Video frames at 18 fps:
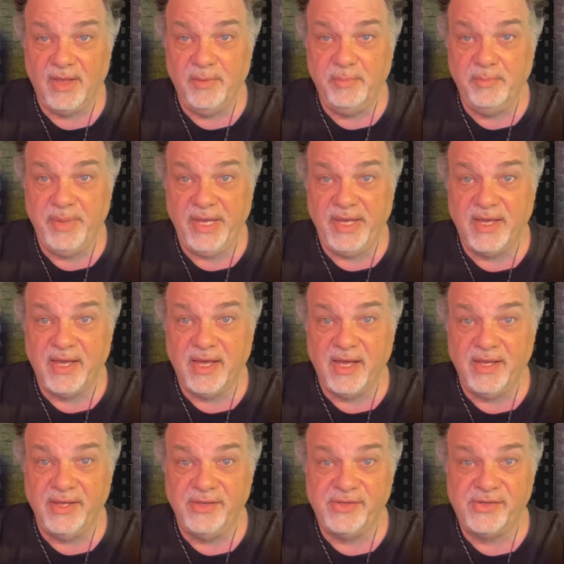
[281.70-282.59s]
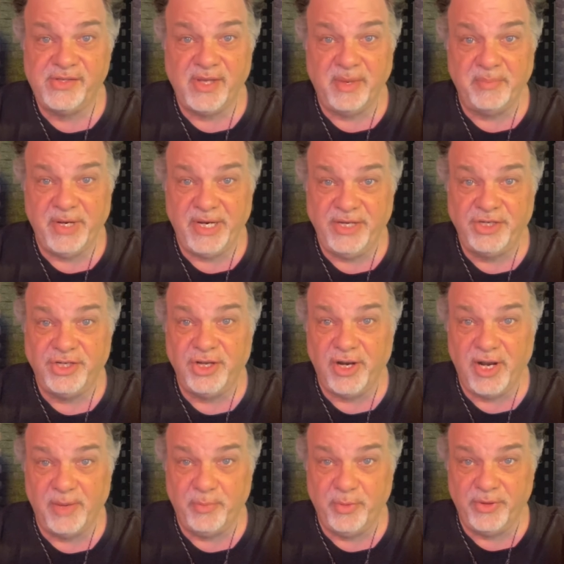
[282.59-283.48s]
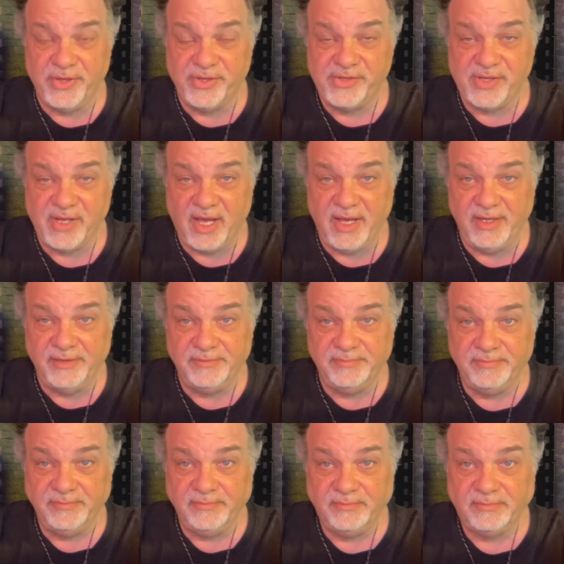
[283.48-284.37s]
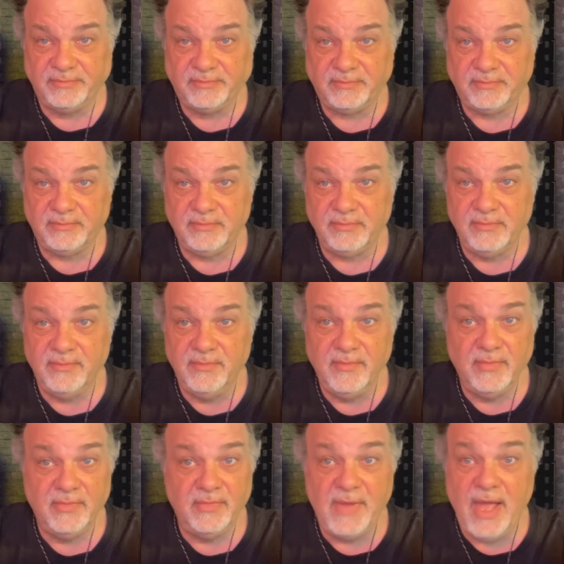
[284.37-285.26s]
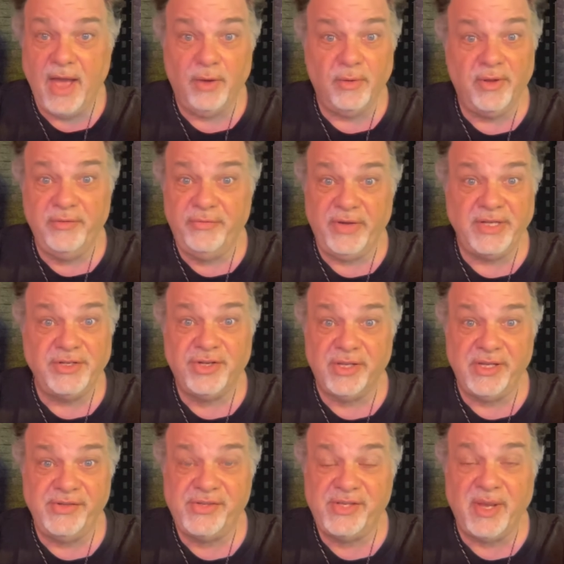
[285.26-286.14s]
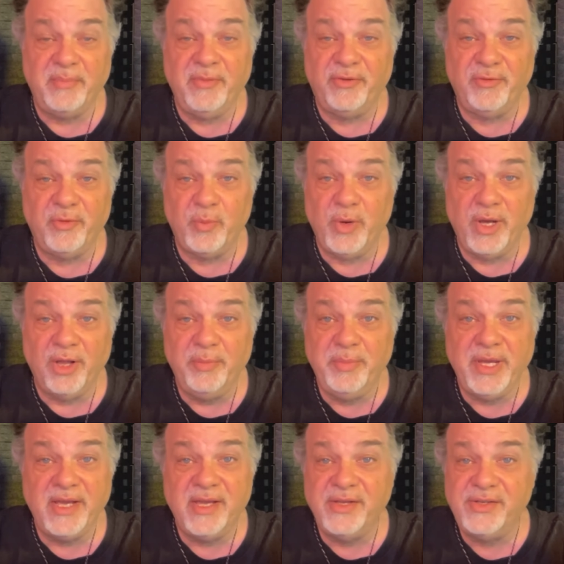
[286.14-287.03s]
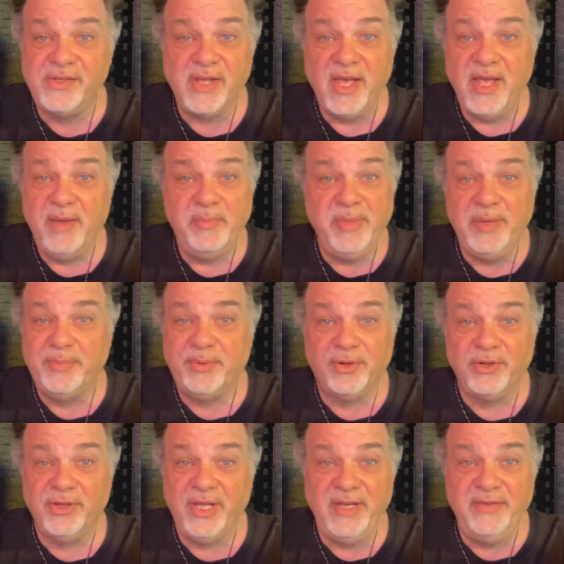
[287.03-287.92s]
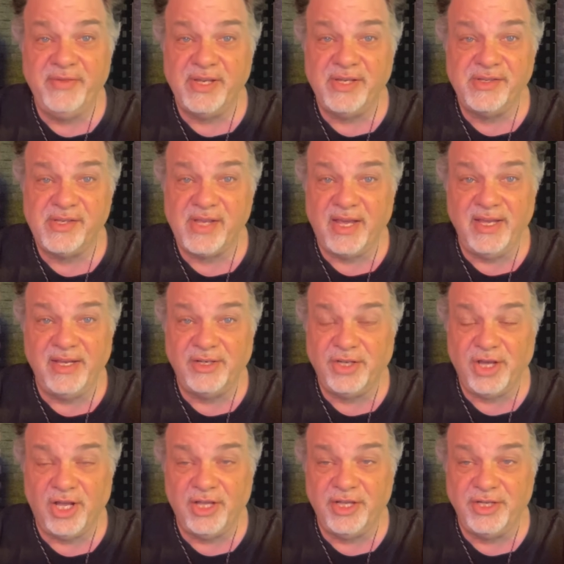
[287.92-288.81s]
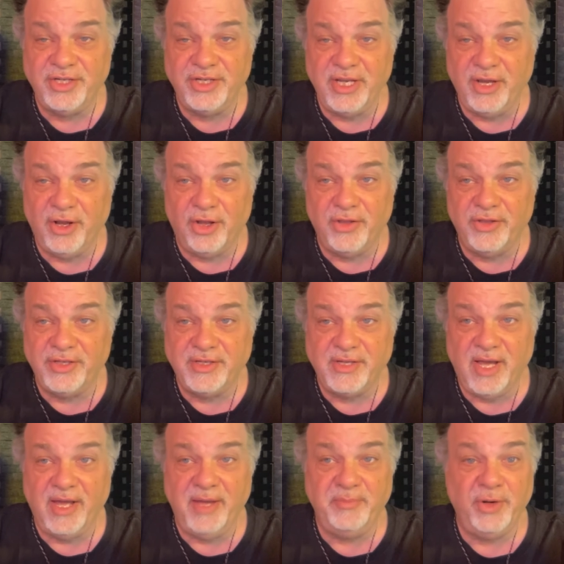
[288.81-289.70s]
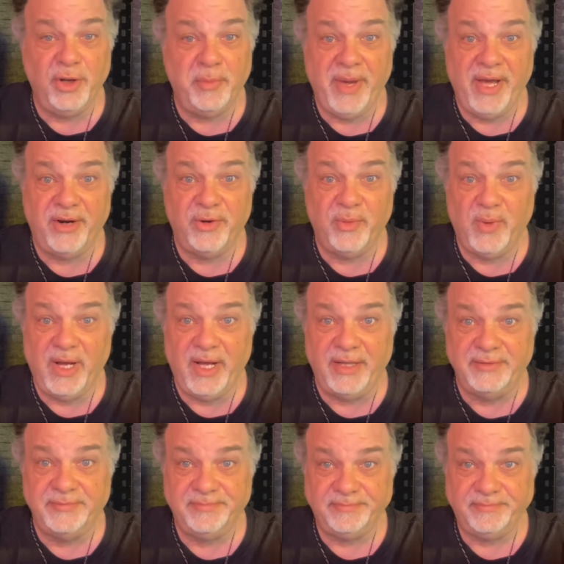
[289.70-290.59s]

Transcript: because somebody showed up with a sign. Now, eventually some of them will, because people are leaving Scientology all the time, no matter what.